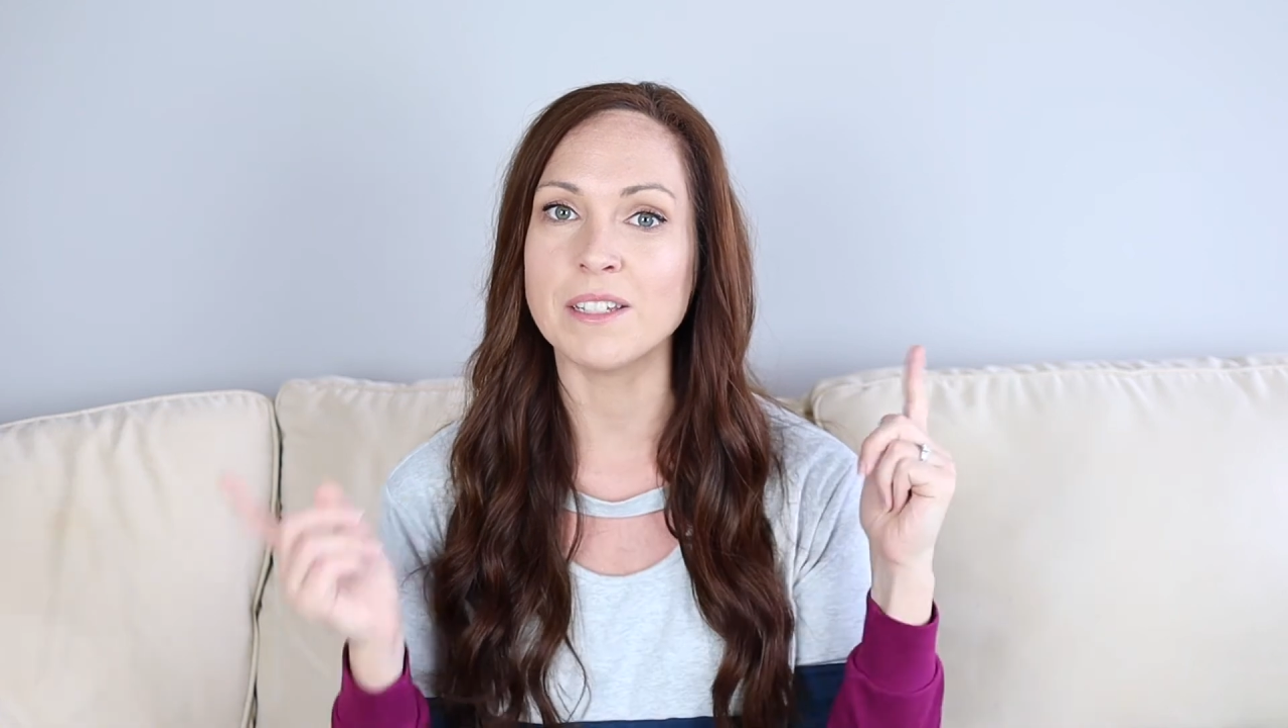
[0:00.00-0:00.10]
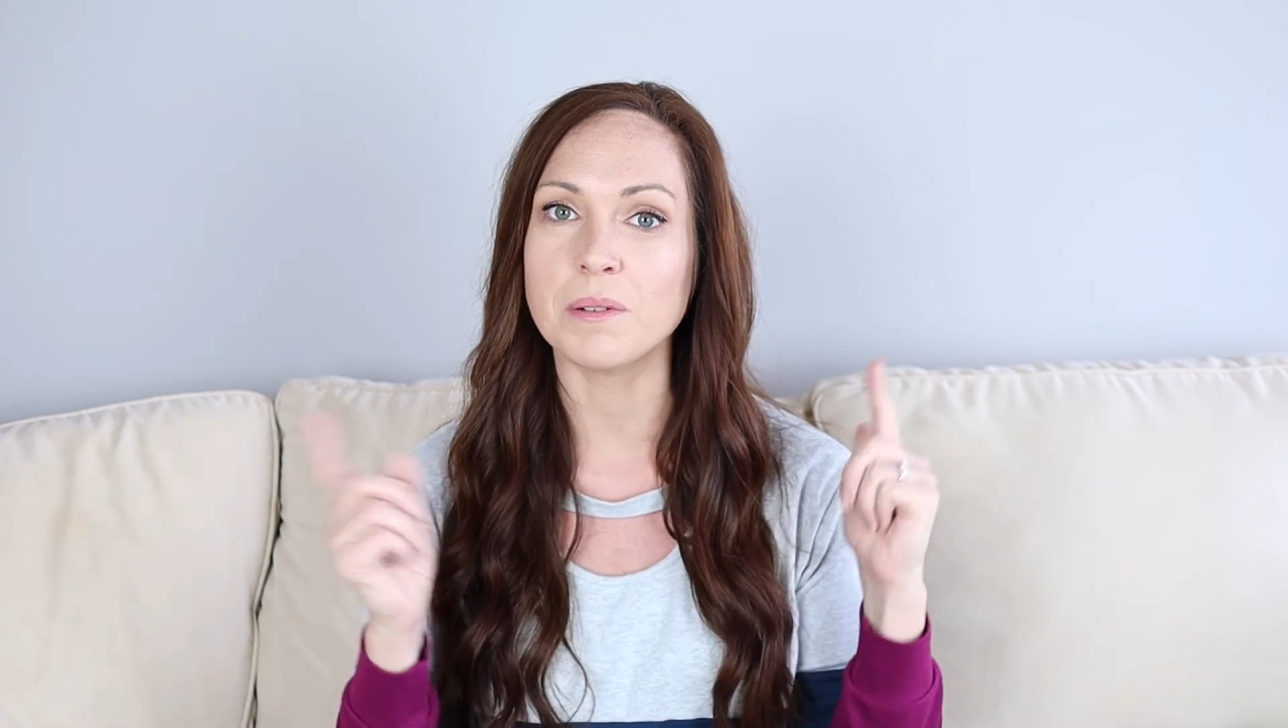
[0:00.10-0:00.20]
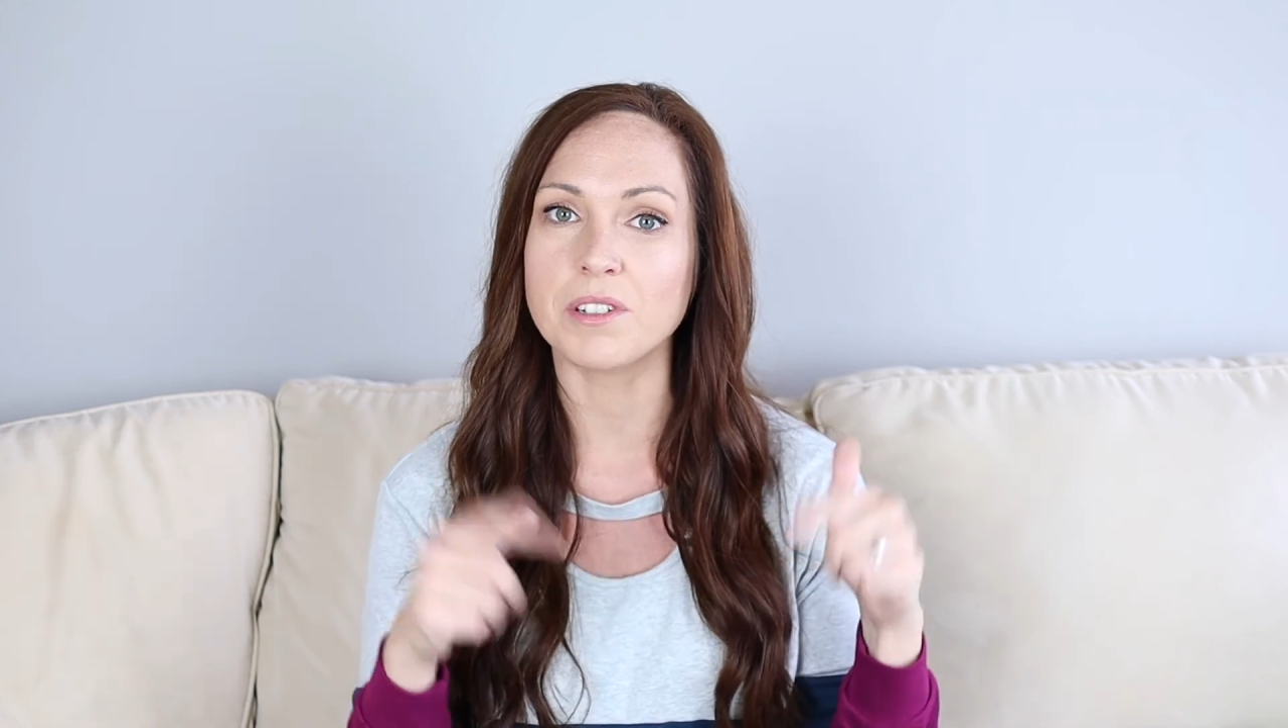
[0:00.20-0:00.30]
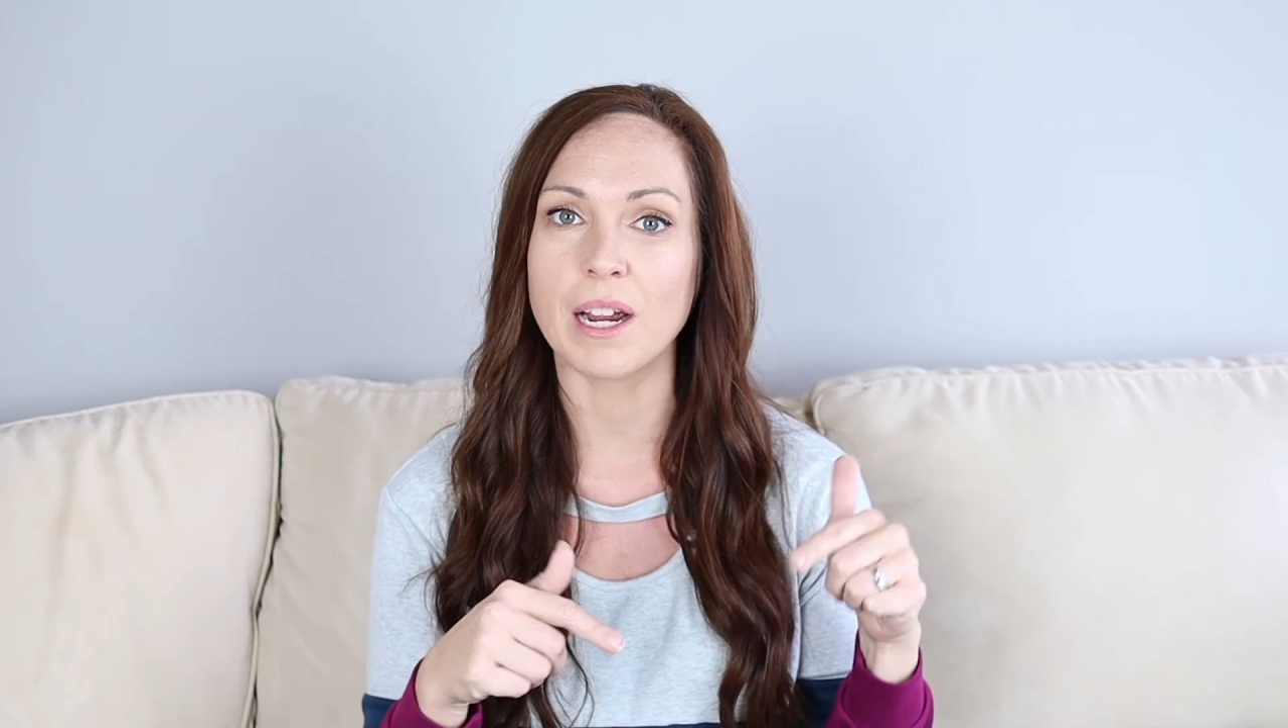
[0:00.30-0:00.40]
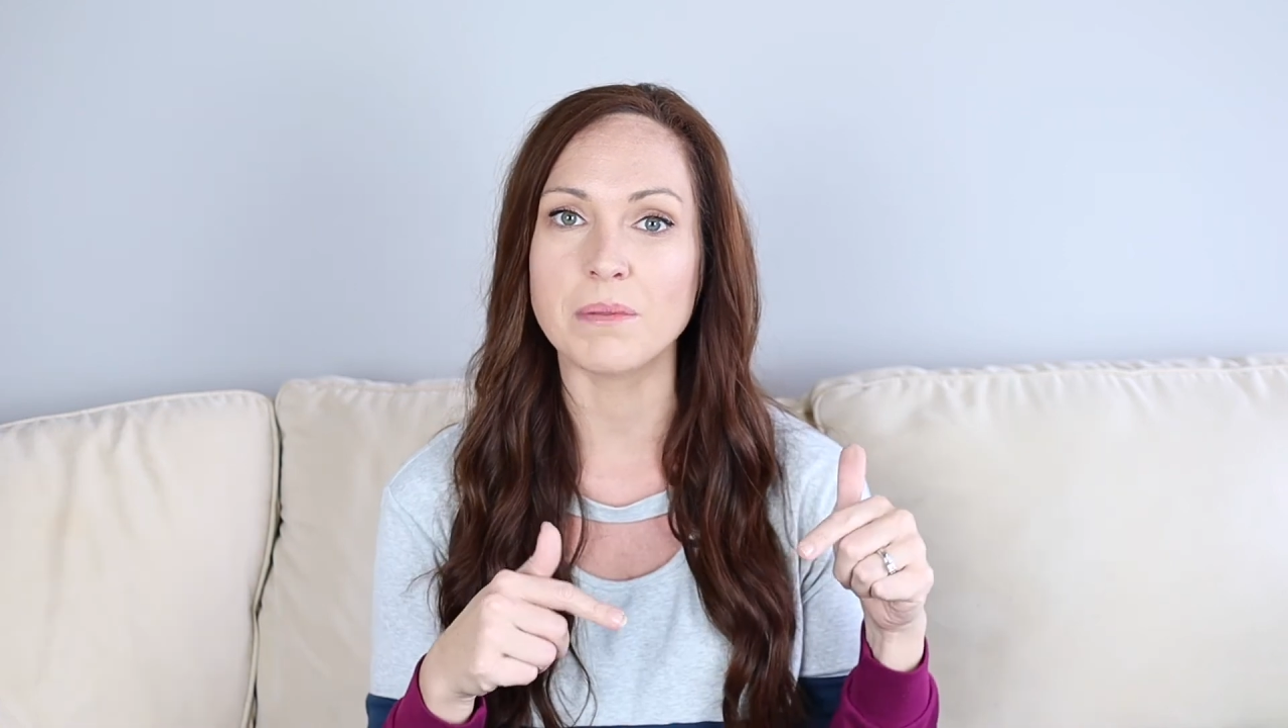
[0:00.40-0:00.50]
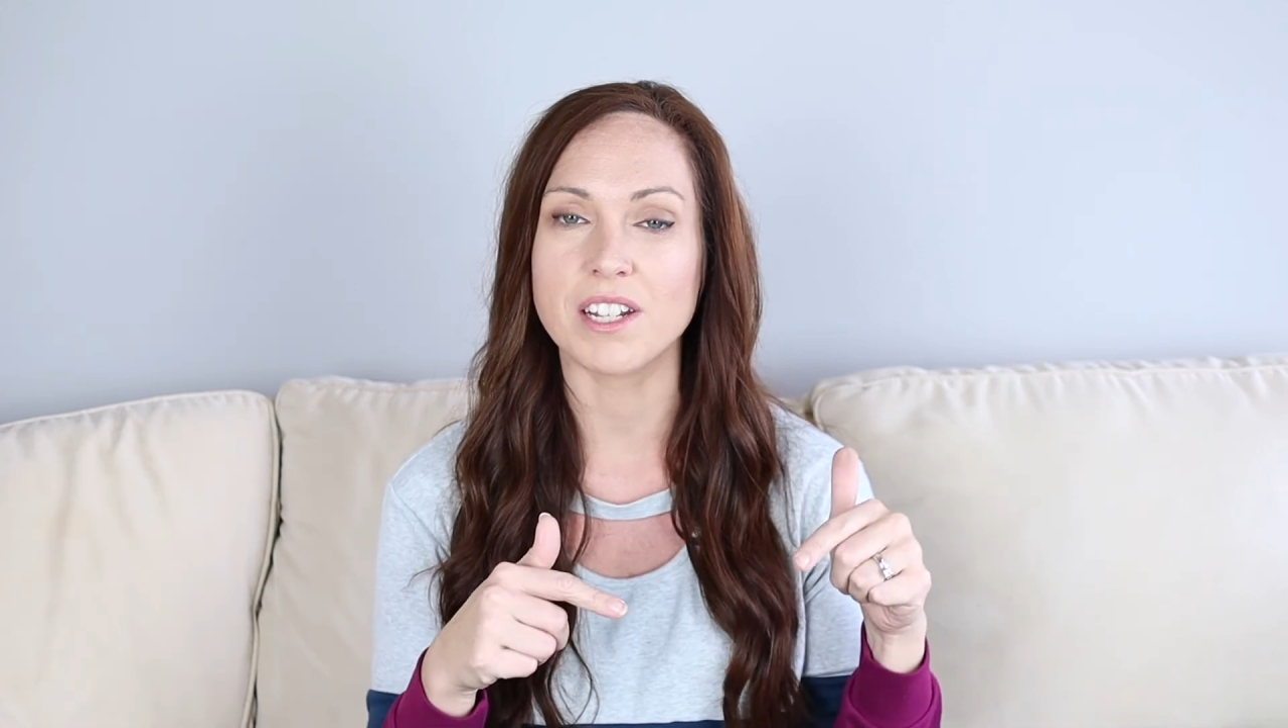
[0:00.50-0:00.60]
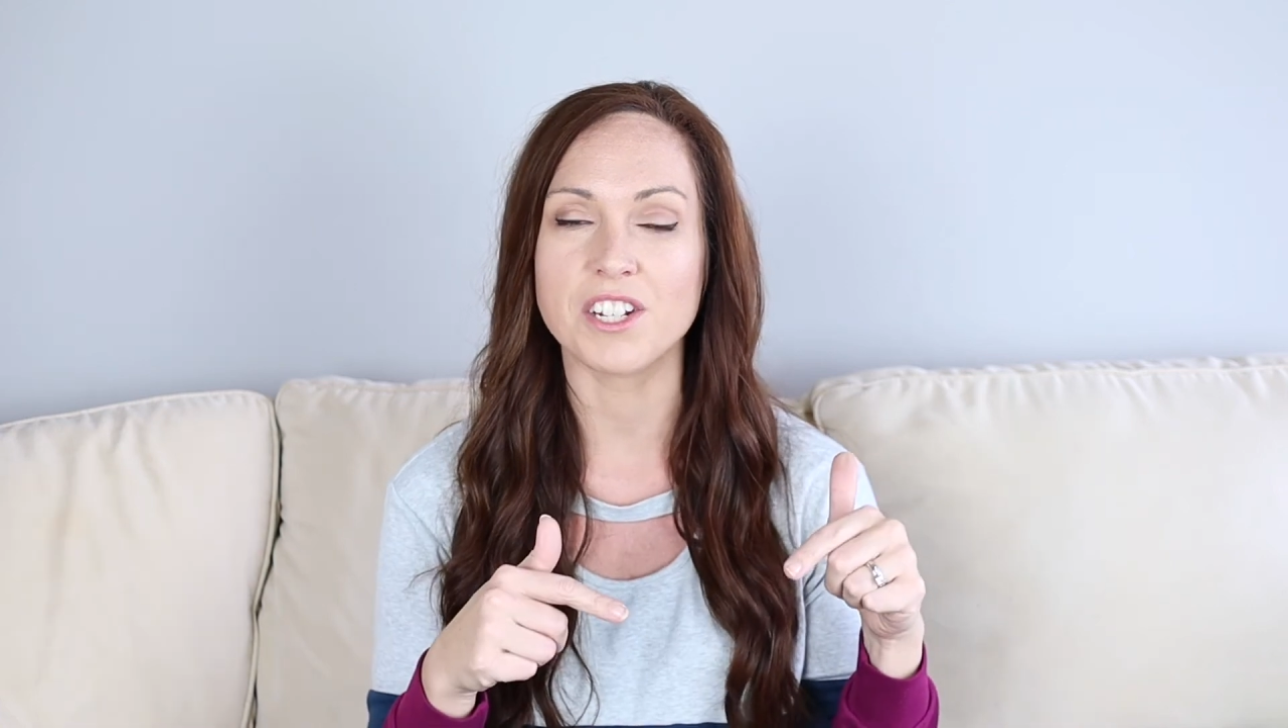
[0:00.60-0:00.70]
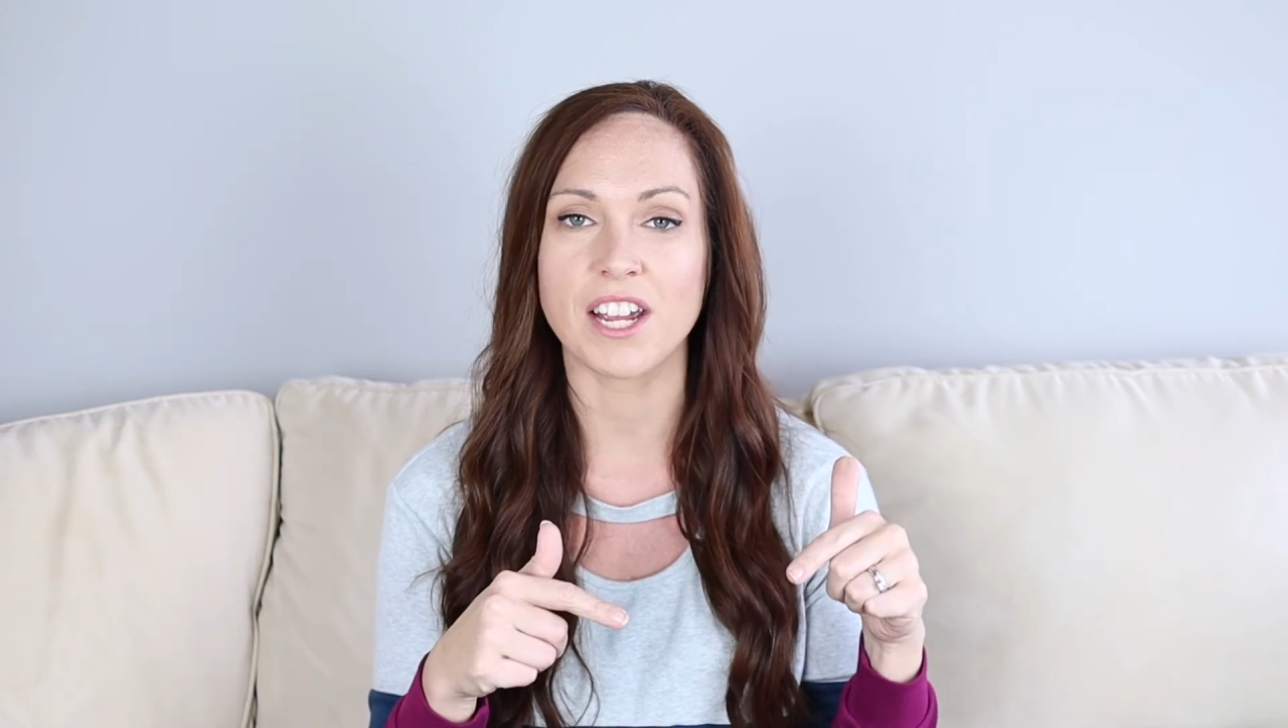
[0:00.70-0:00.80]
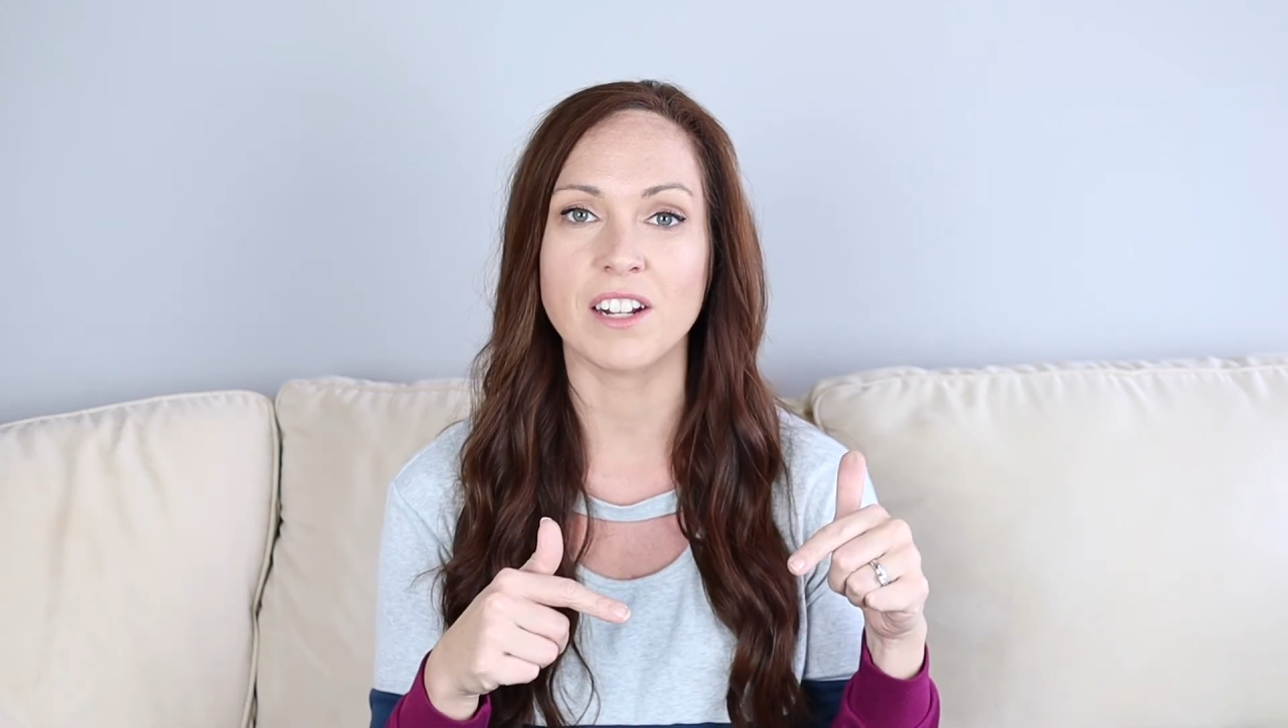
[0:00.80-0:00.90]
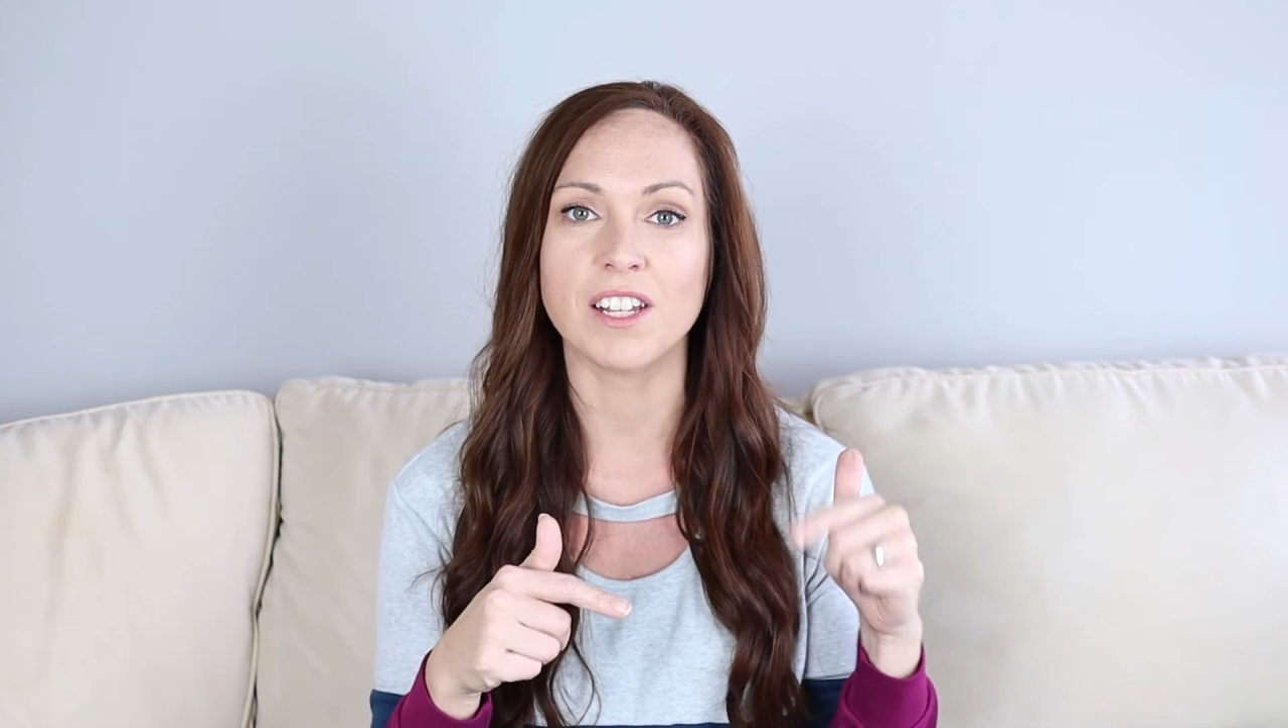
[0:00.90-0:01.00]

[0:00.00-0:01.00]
subscribe to the channel